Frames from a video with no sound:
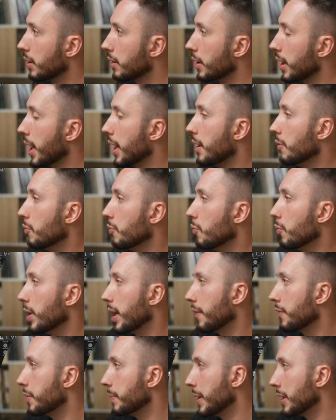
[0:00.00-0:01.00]
And we
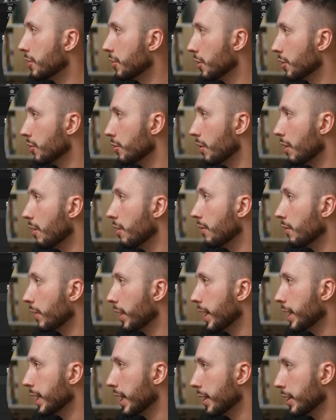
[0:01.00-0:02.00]
have to make sure to
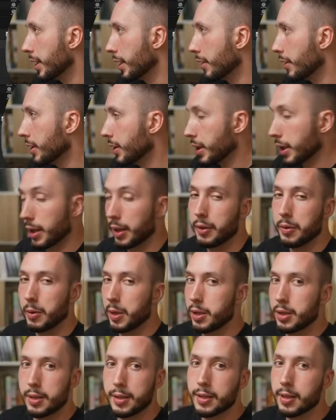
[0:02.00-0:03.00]
override anti-aliasing,
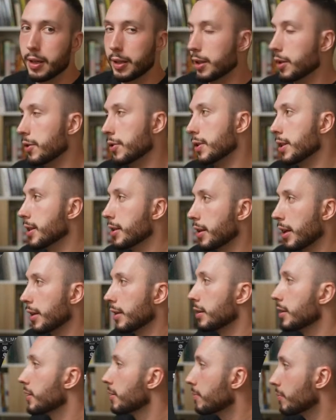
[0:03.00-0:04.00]
otherwise it's not going to use these
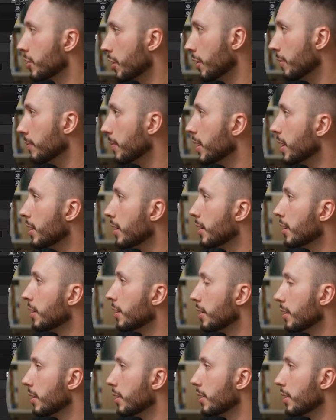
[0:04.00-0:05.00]
settings. So
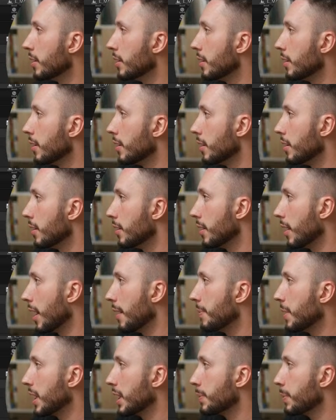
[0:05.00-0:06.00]

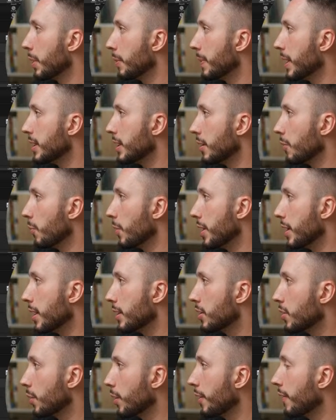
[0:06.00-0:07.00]
I've been experimenting with
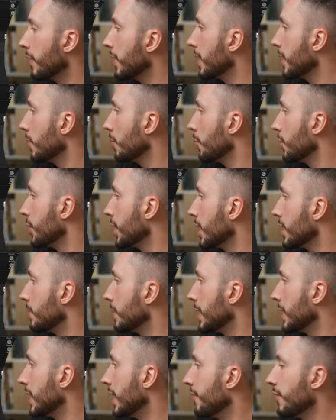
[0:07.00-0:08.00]
this sort of thing, which has
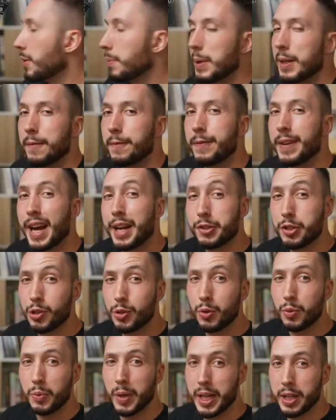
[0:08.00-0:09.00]
been giving me
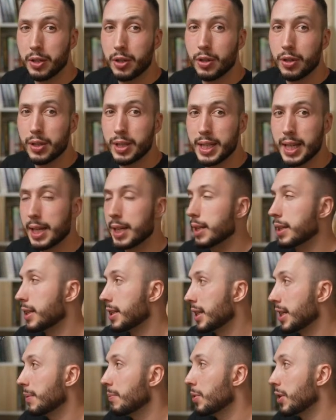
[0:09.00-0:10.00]
faster renders, and it
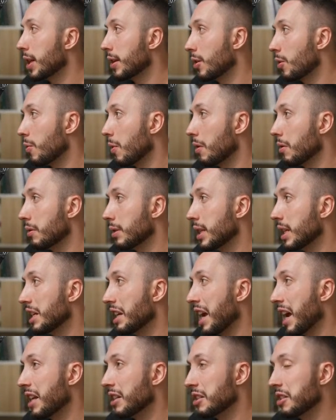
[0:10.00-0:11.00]
seems that the
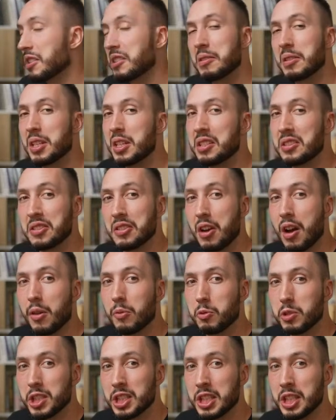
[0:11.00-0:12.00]
quality is
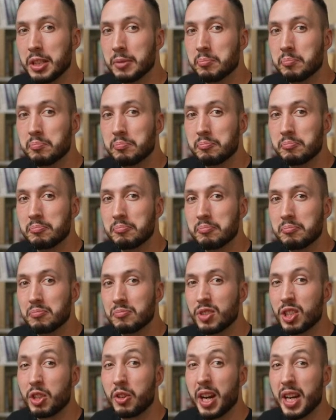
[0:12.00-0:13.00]
not really
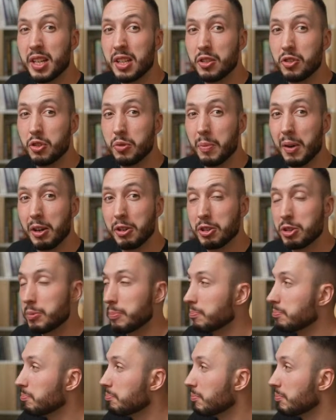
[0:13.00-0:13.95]
degraded too much.